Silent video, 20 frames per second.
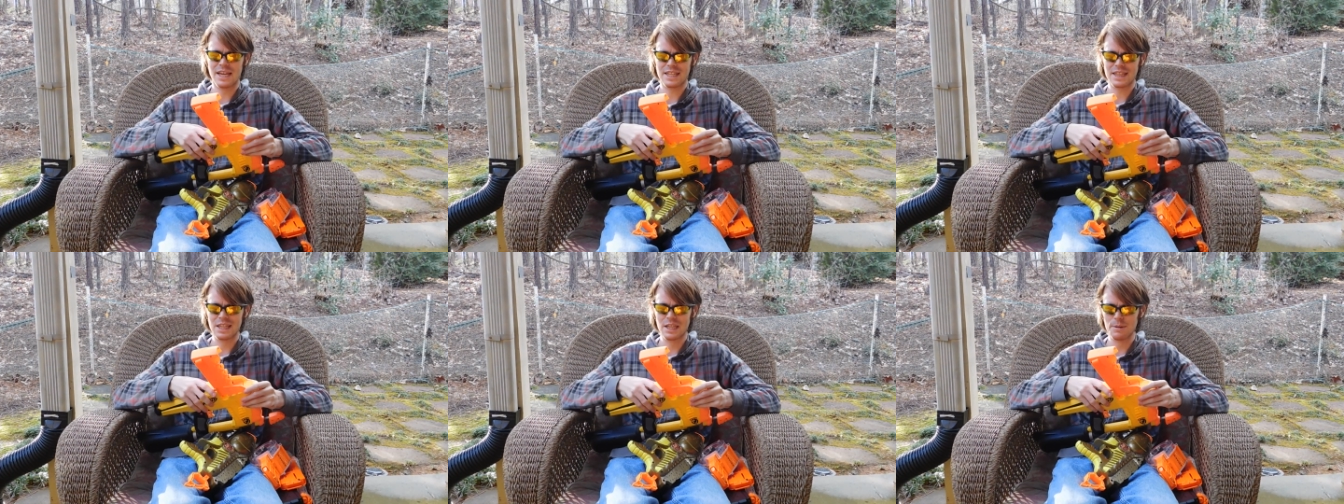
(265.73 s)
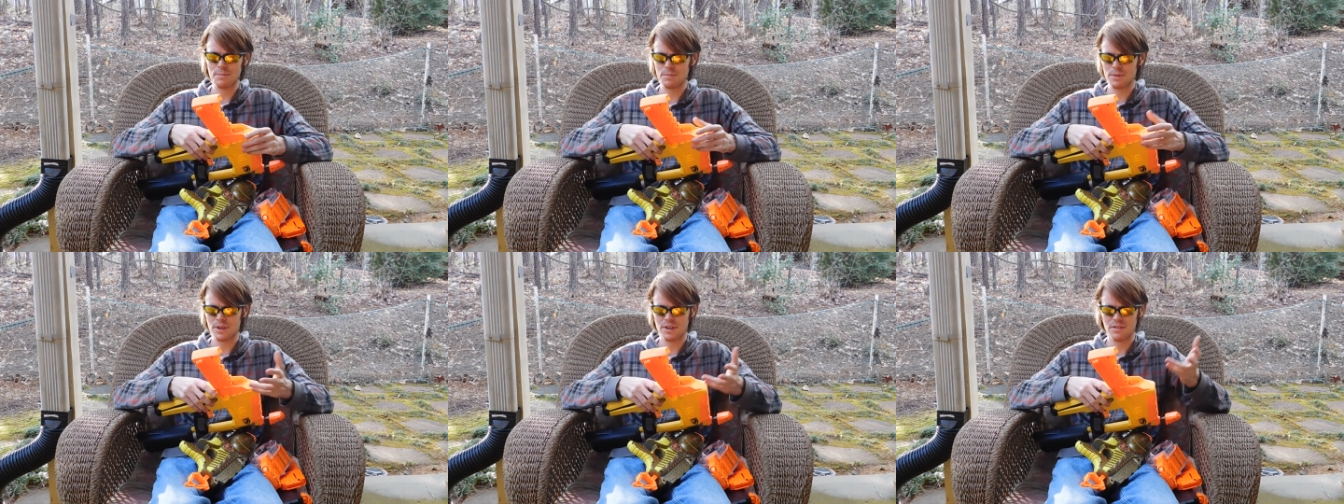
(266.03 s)

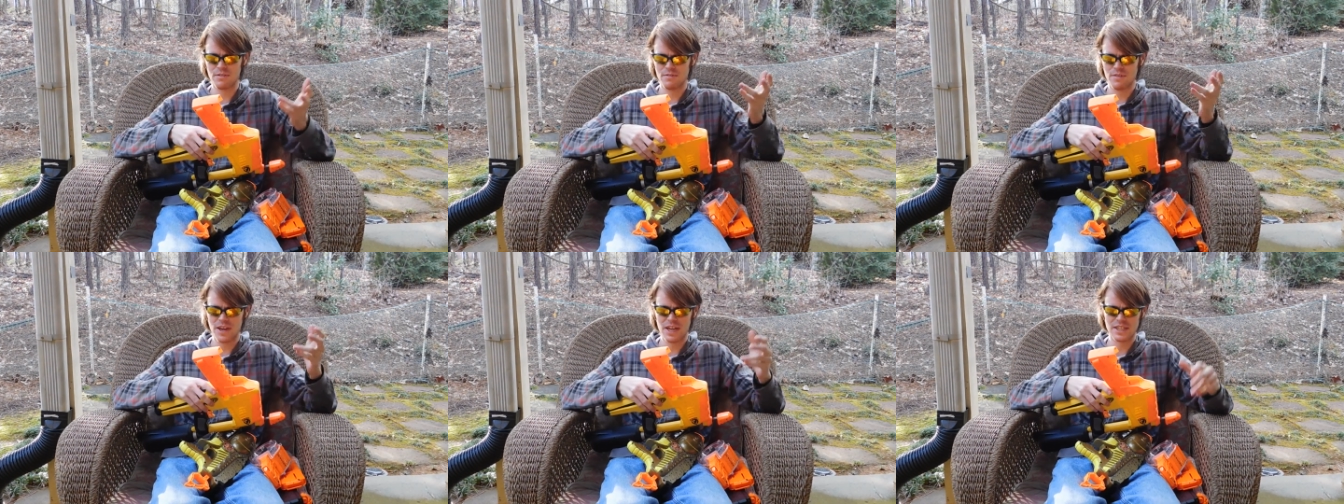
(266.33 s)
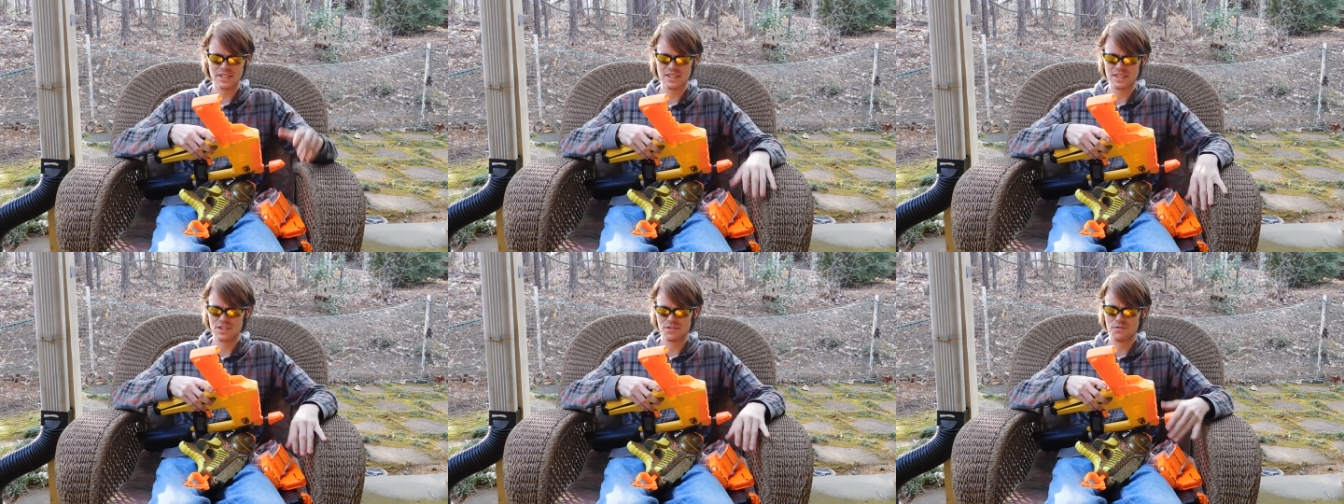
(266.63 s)
clip that
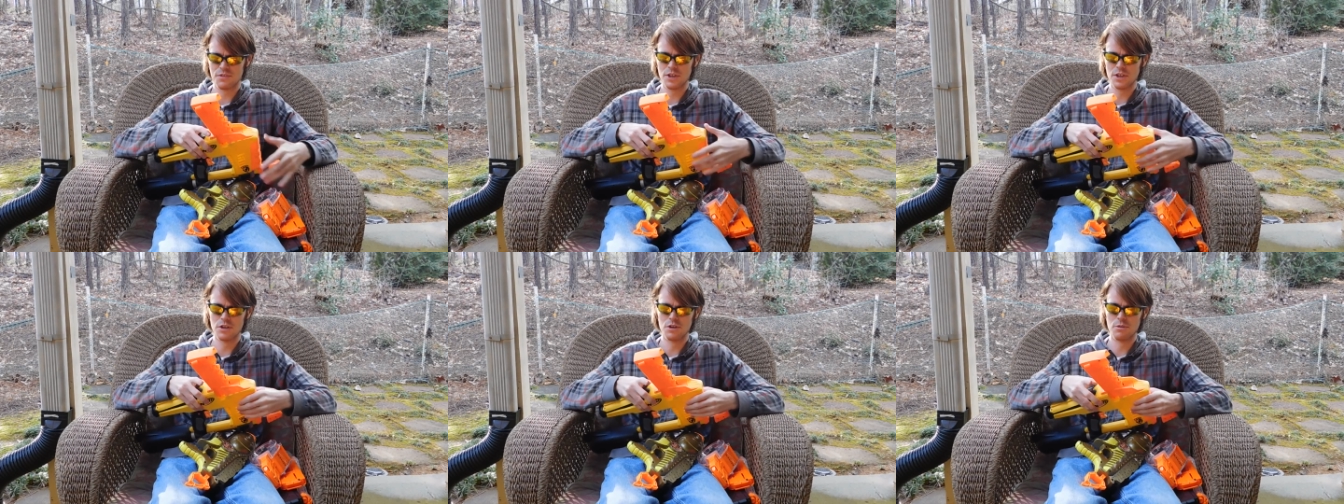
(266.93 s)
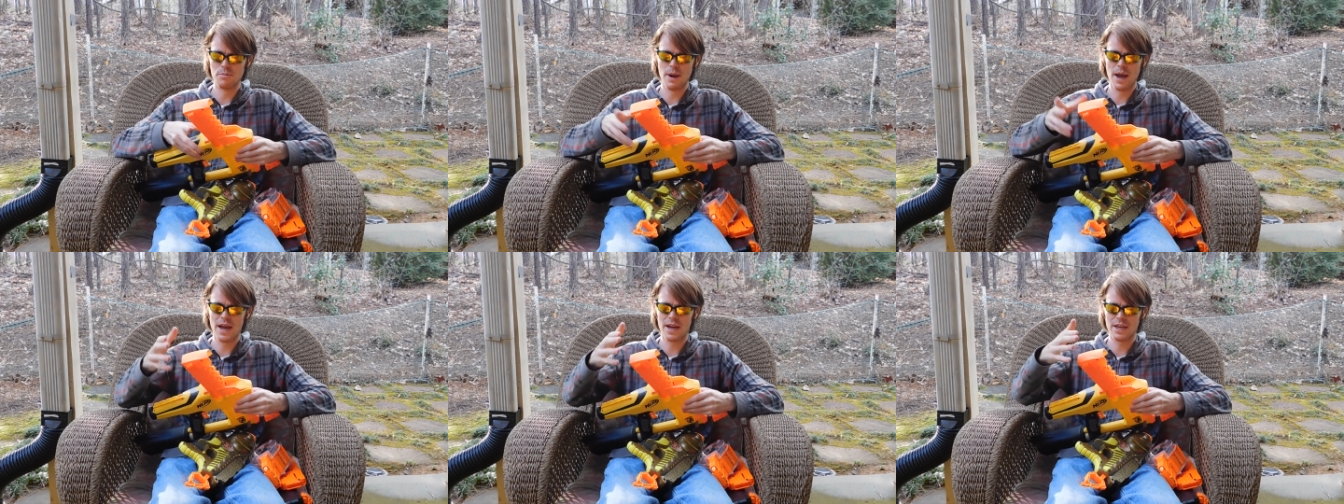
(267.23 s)
advances via
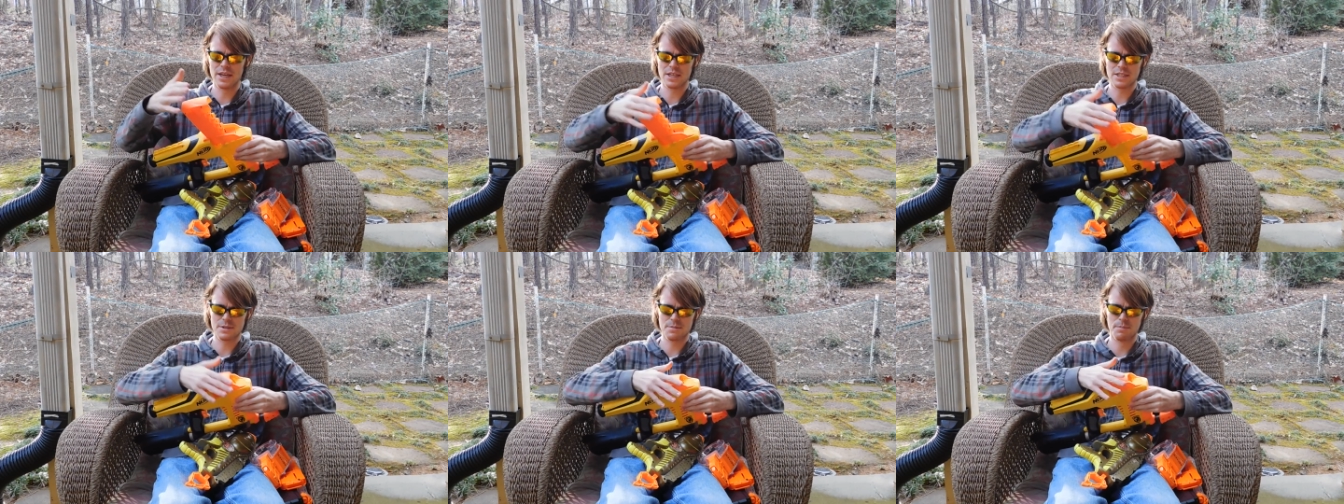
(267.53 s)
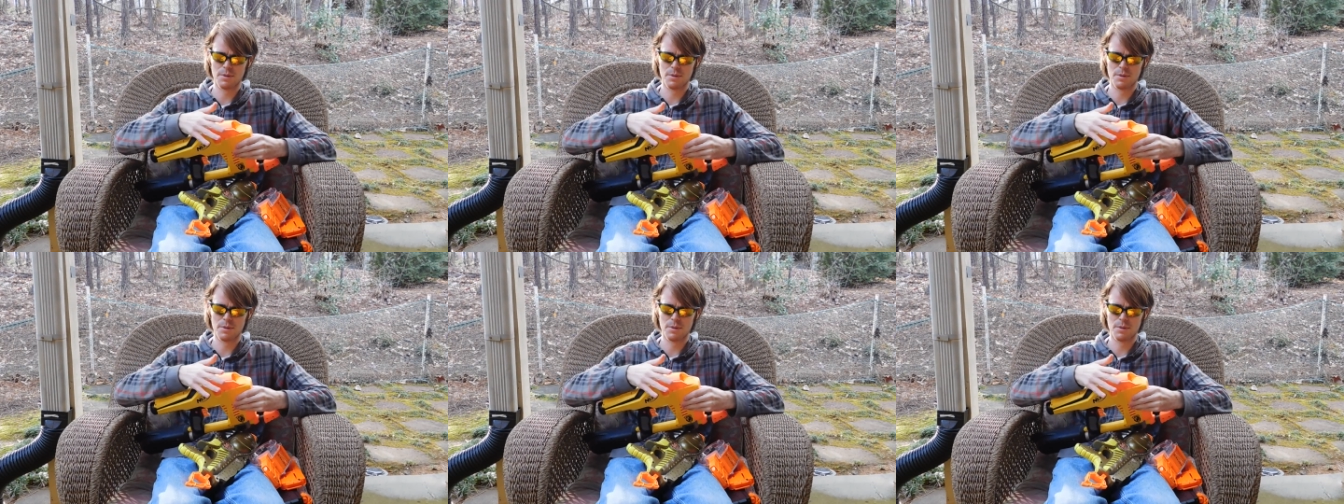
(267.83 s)
pneumatics,